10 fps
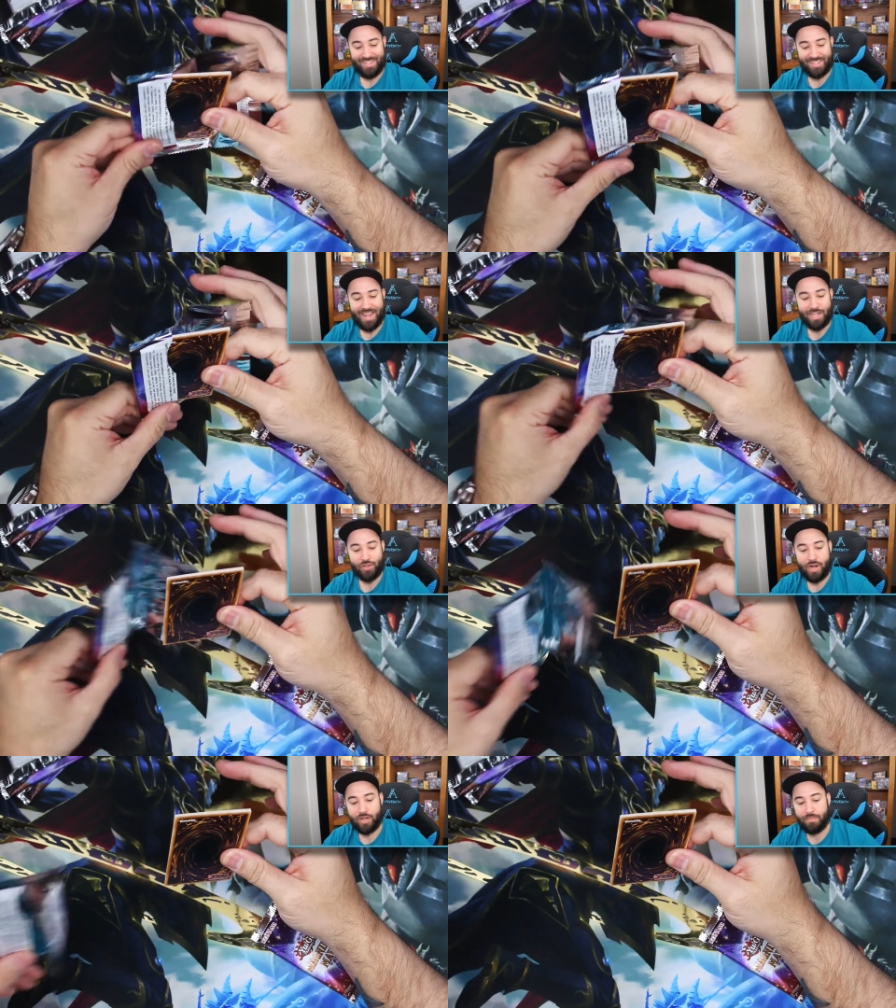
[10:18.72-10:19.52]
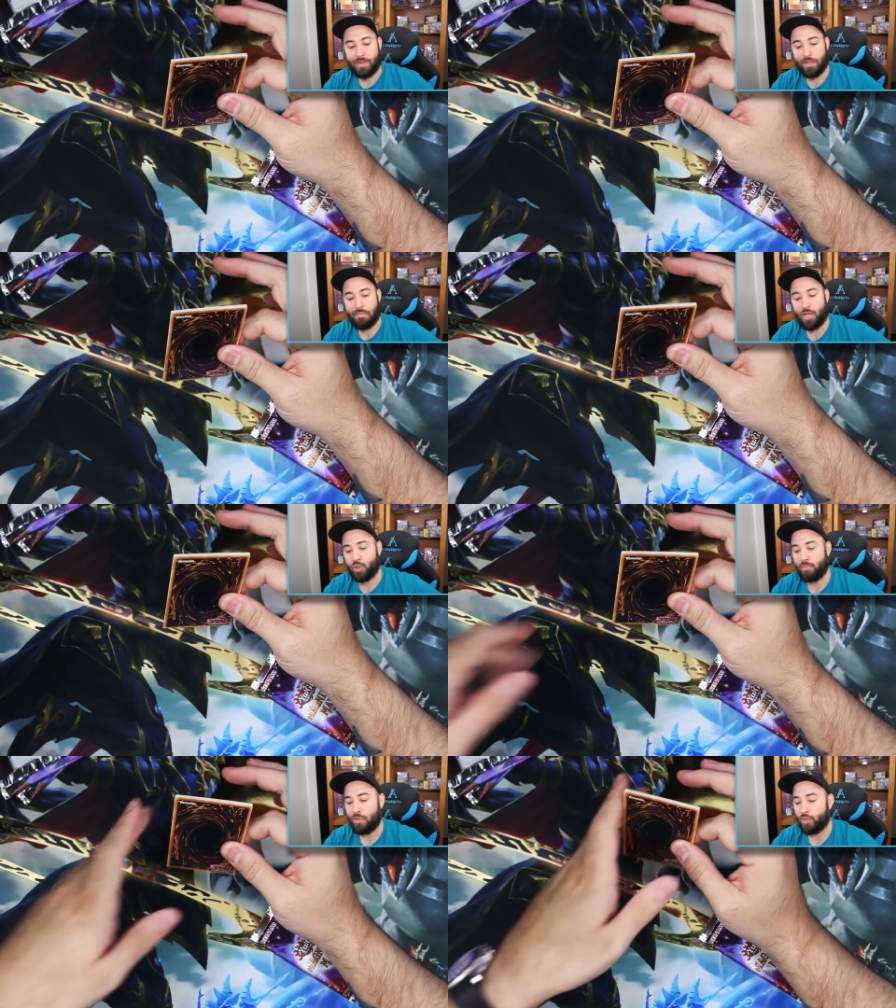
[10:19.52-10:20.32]
Sky Strikers Mega
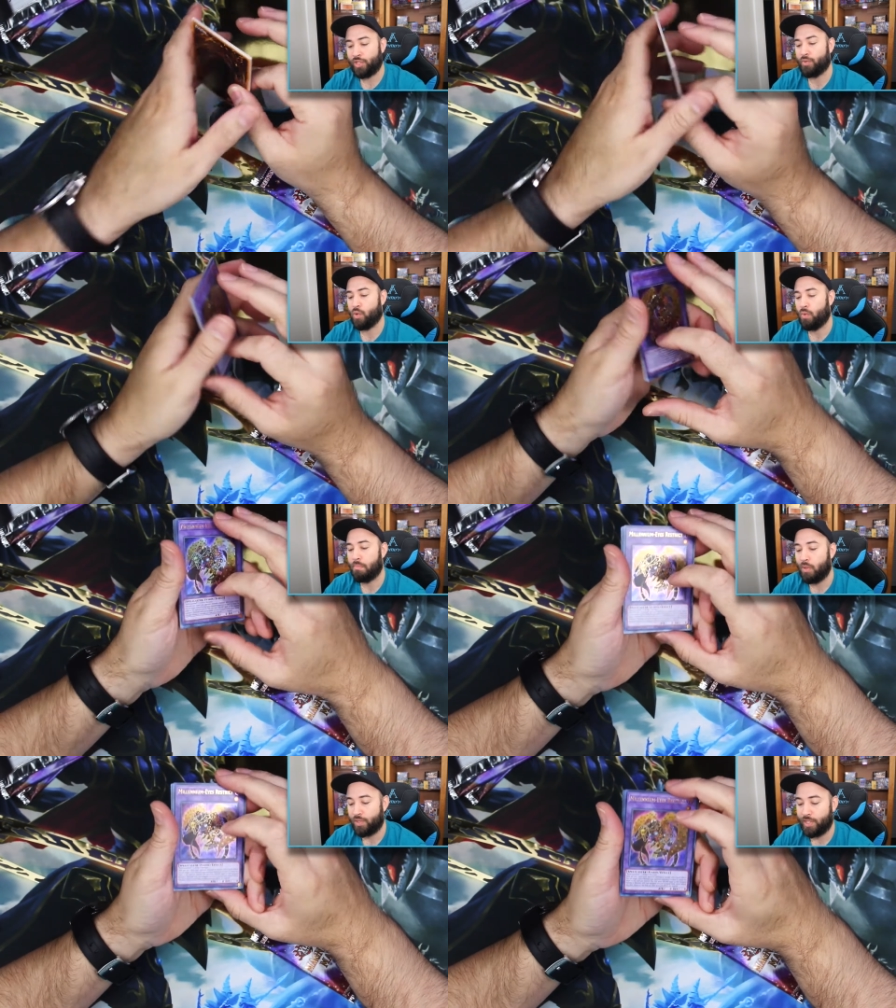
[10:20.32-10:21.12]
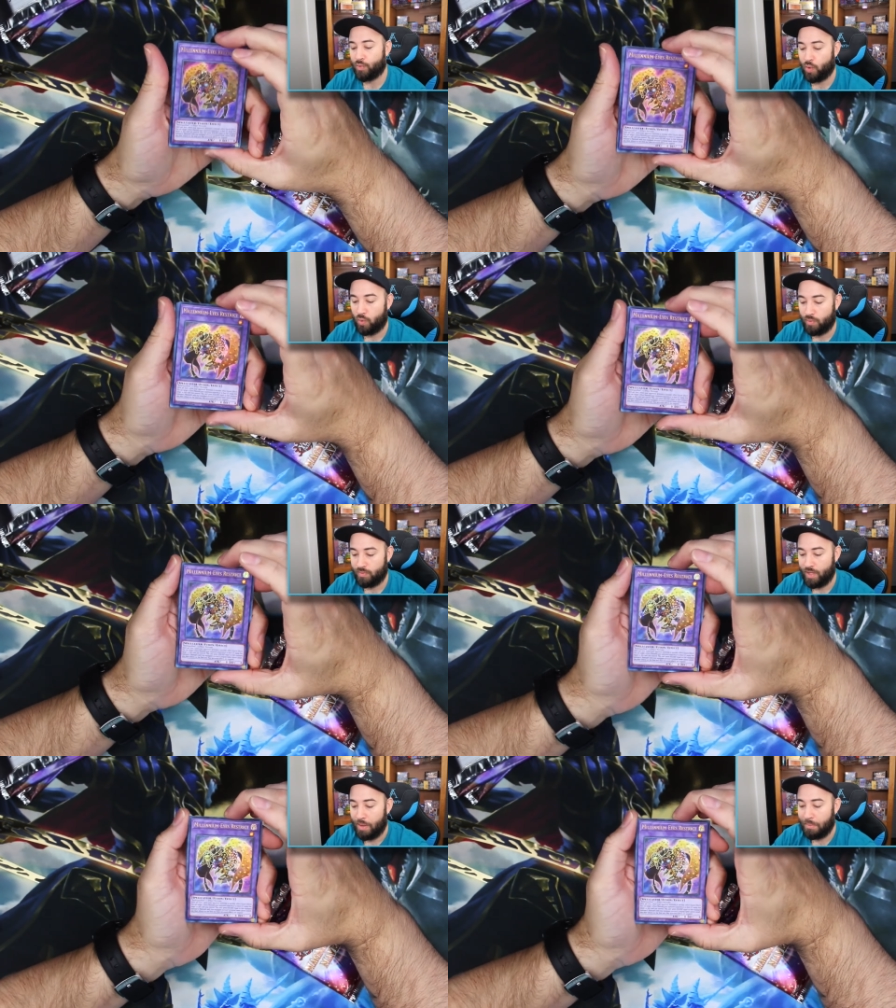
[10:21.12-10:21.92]
Module Multi Roll. Multi Roll.
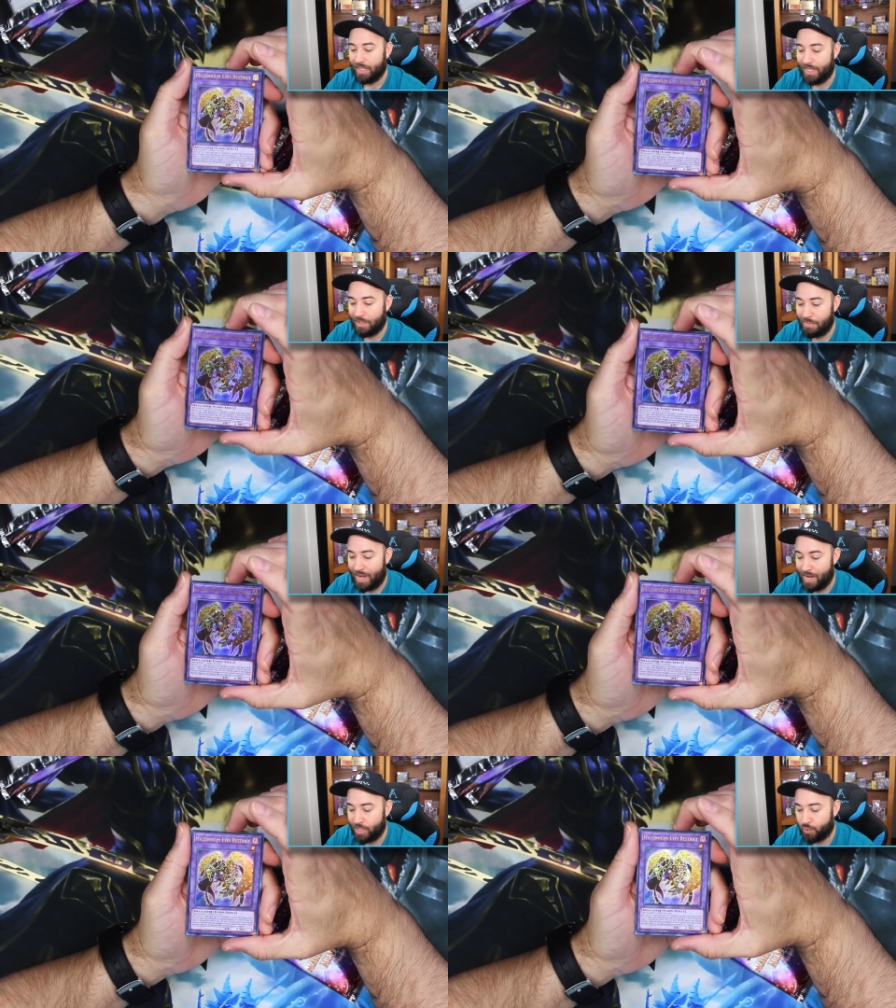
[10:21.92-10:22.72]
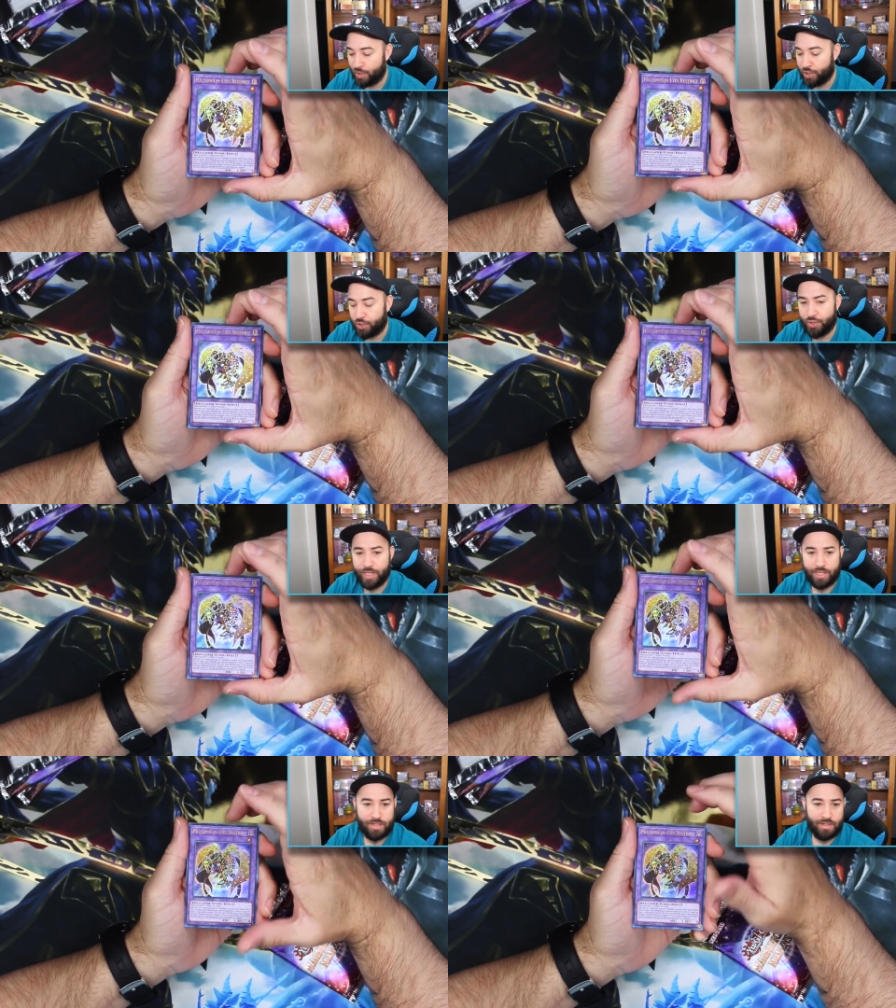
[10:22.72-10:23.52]
Millennium Eyes
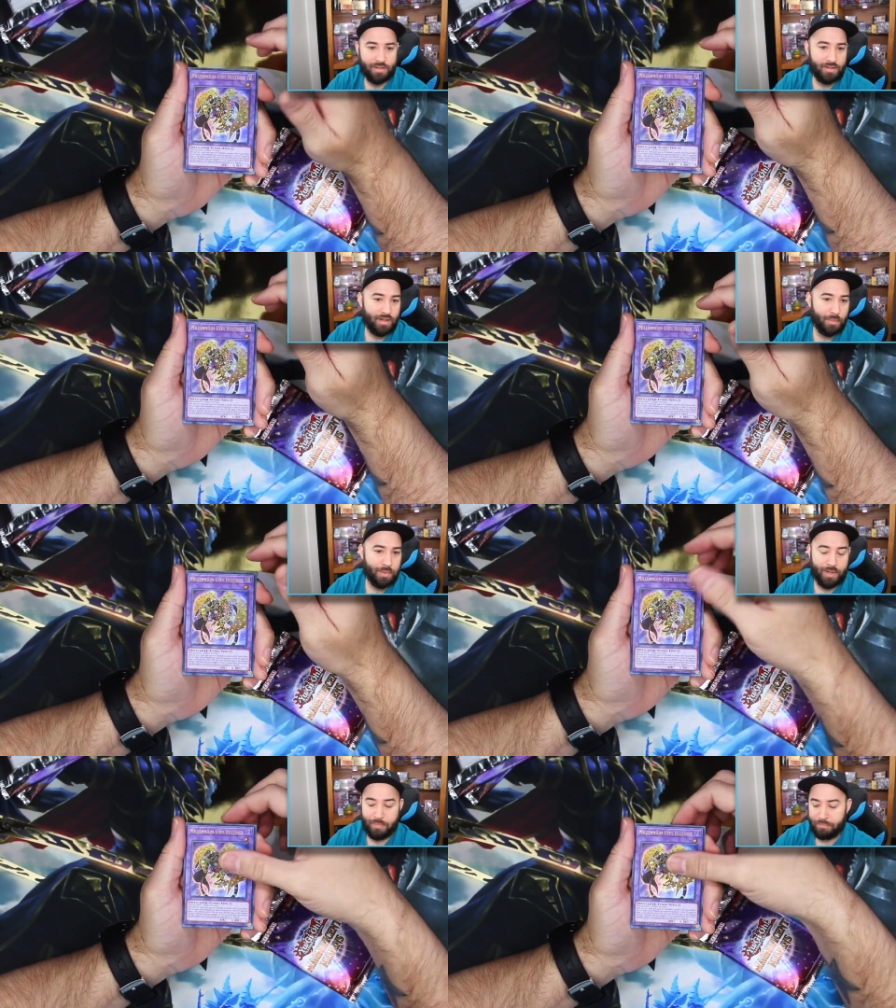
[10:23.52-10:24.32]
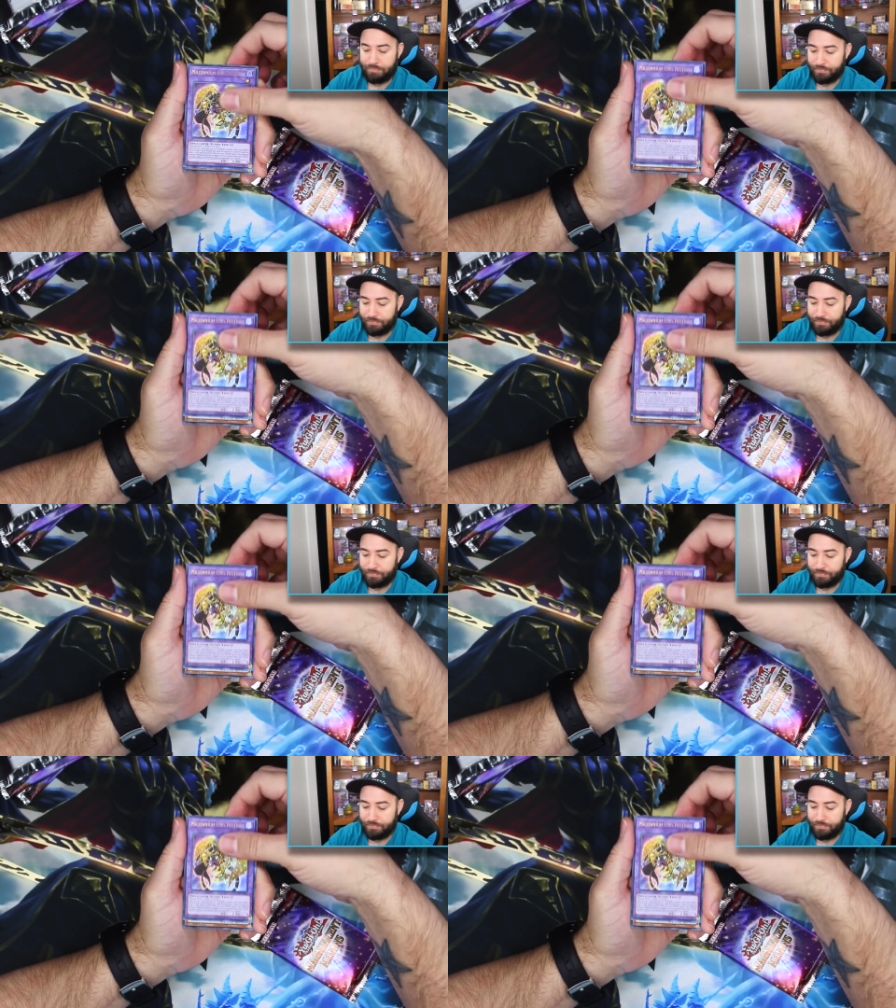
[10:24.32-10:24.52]
Restrict. Not bad.